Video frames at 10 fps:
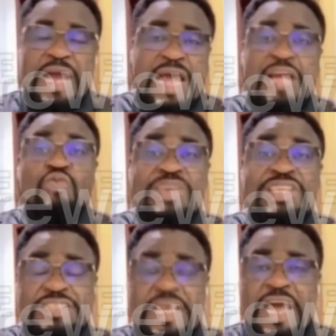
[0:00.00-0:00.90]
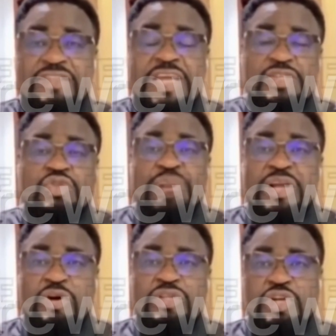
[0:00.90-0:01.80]
can we say after the Supreme
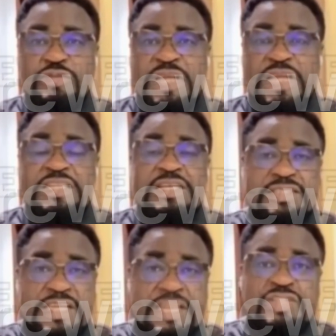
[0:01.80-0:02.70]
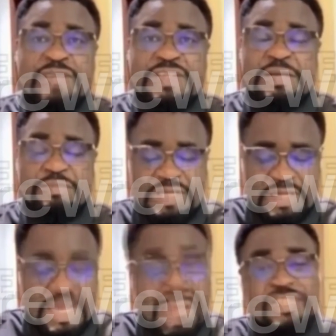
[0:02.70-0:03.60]
Court judgment that the State House of
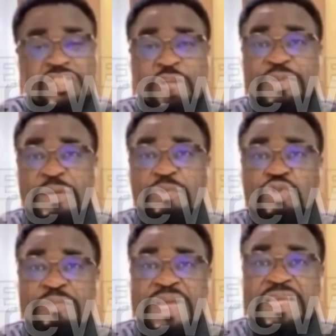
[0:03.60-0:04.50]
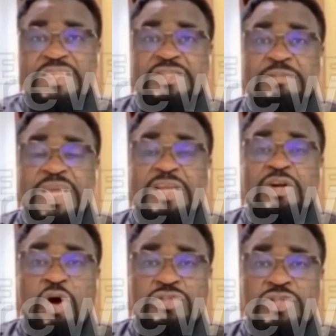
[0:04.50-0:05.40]
Assembly has not been able to make
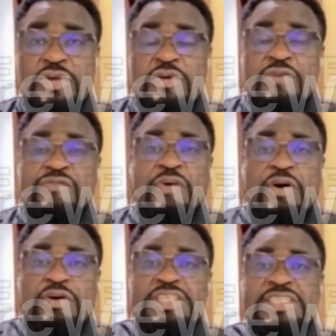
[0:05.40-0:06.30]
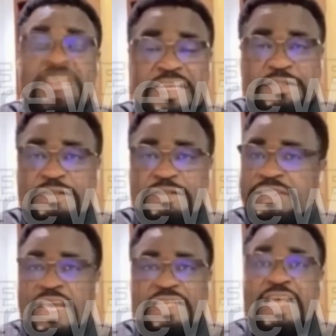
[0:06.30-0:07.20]
law for the state?
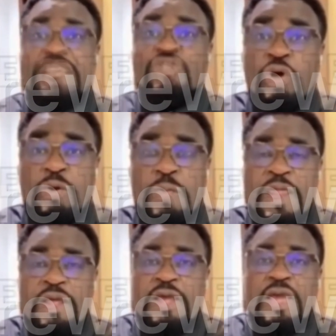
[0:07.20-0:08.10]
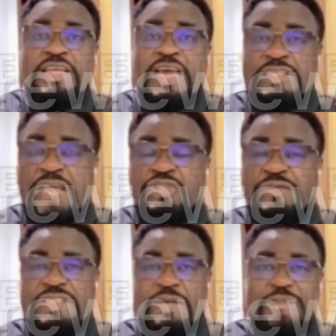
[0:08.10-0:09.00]
The answer is no. The House
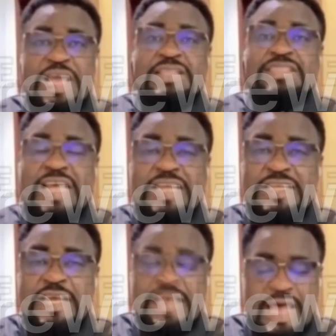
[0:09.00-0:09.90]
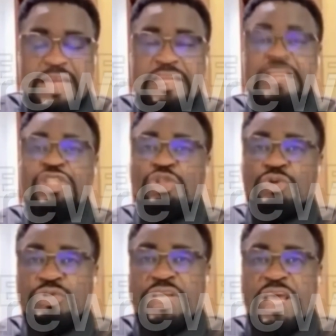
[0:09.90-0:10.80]
of Assembly had
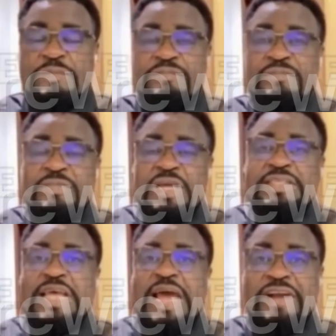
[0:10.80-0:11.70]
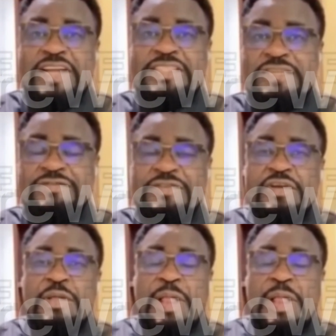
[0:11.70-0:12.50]
issued directive,